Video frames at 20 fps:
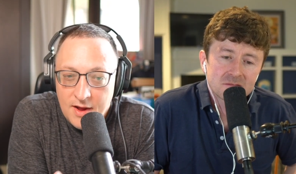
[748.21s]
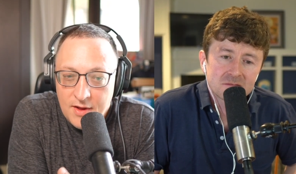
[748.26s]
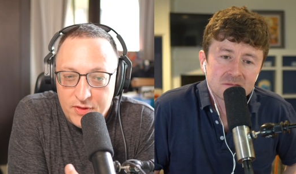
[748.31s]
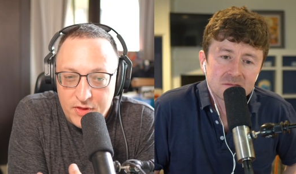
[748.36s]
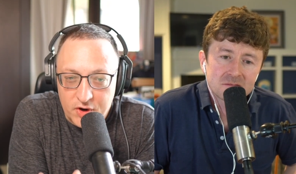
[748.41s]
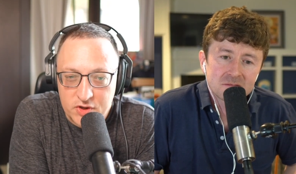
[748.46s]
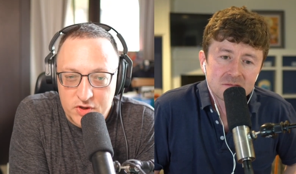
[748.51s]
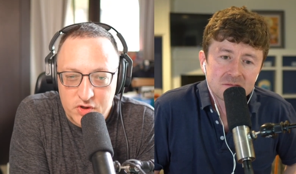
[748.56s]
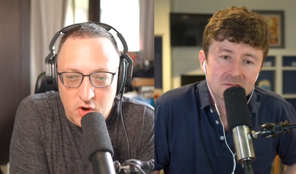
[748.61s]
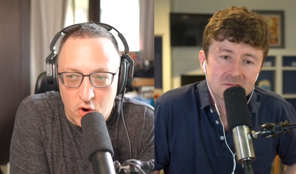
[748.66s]

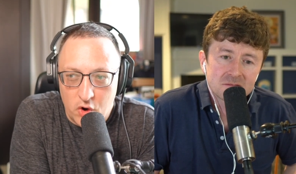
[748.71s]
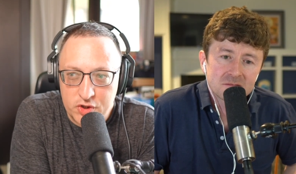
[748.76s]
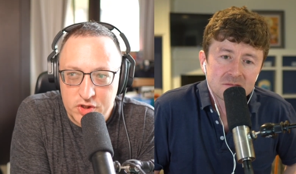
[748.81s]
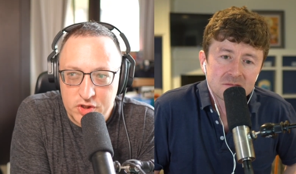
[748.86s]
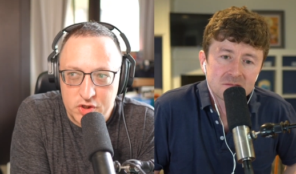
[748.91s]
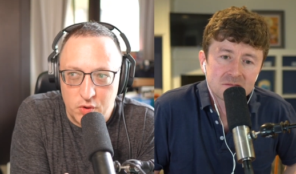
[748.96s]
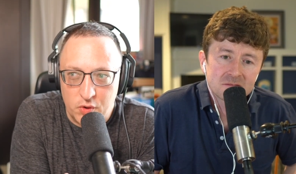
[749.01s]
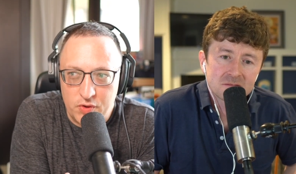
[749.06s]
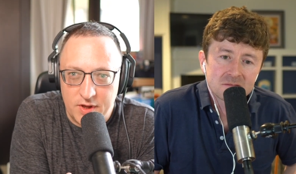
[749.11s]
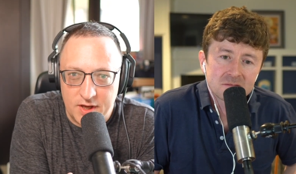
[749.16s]
Speaker 1: There's
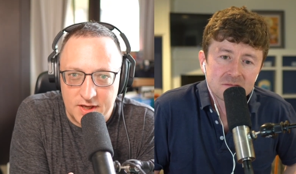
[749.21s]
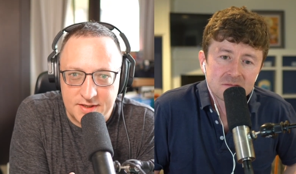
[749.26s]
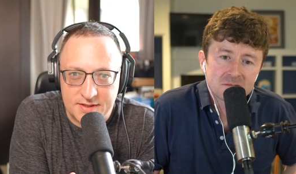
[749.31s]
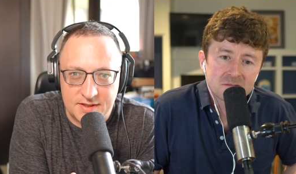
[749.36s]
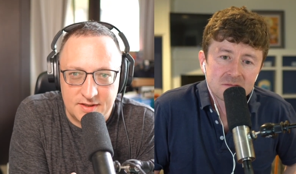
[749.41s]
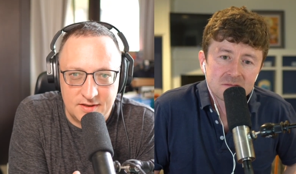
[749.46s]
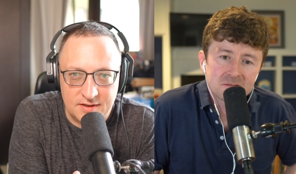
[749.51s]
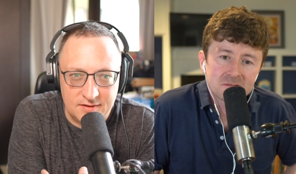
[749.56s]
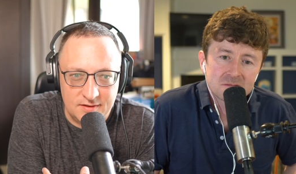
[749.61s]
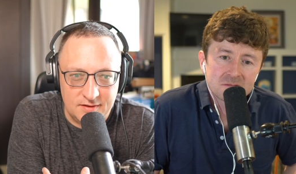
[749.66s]
also this
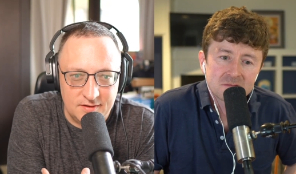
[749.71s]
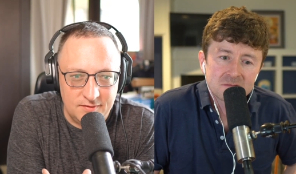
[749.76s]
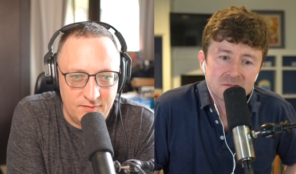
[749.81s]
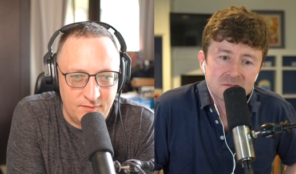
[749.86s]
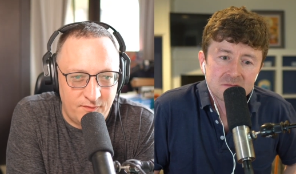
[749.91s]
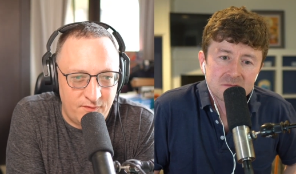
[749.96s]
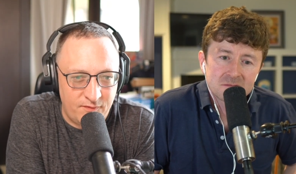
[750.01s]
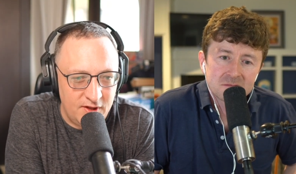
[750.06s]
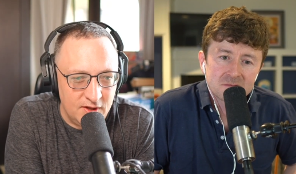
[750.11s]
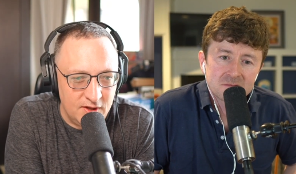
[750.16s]

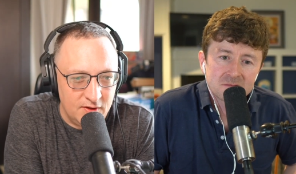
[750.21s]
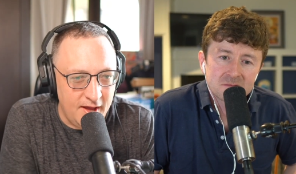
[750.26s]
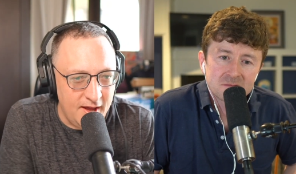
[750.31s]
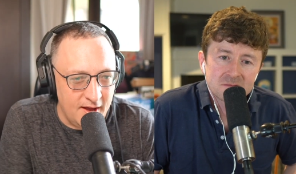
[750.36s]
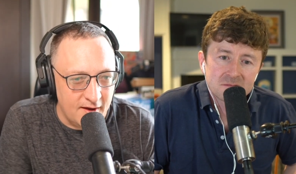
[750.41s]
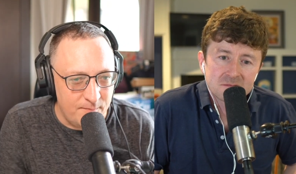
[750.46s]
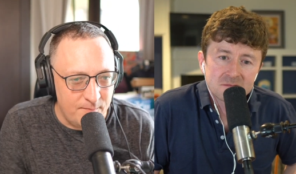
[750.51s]
feeling of